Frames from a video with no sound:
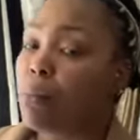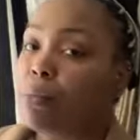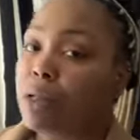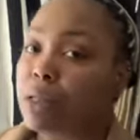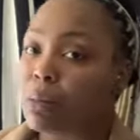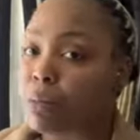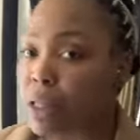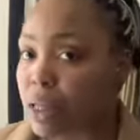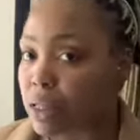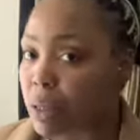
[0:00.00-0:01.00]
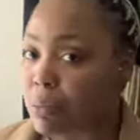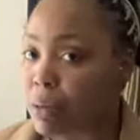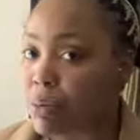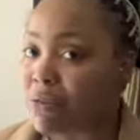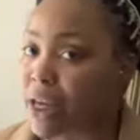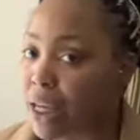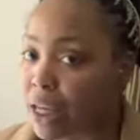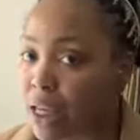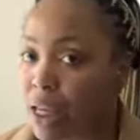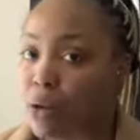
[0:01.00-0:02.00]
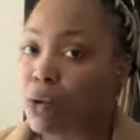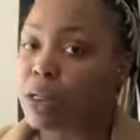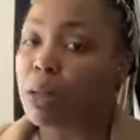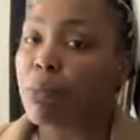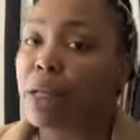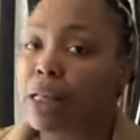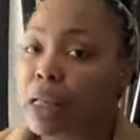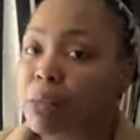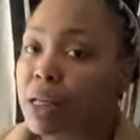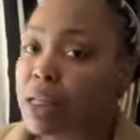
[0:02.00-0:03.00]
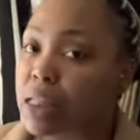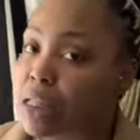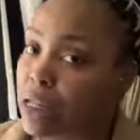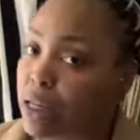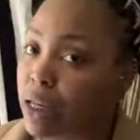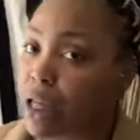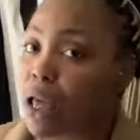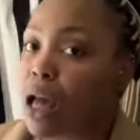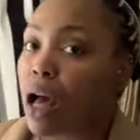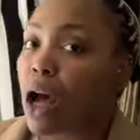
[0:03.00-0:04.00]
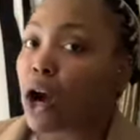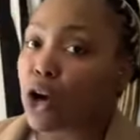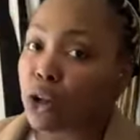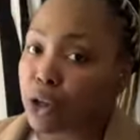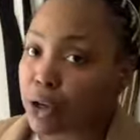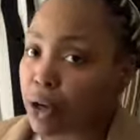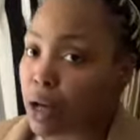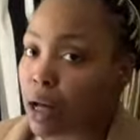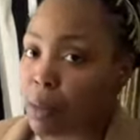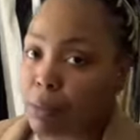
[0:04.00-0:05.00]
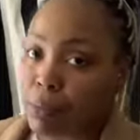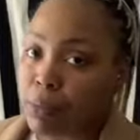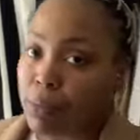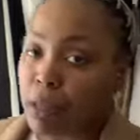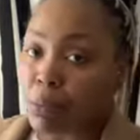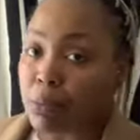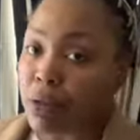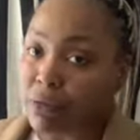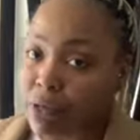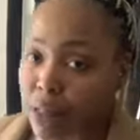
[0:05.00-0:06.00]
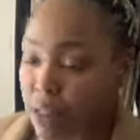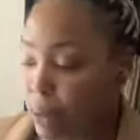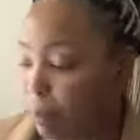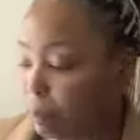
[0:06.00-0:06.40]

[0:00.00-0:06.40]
some things can be prevented or some things can be seen earlier than previously.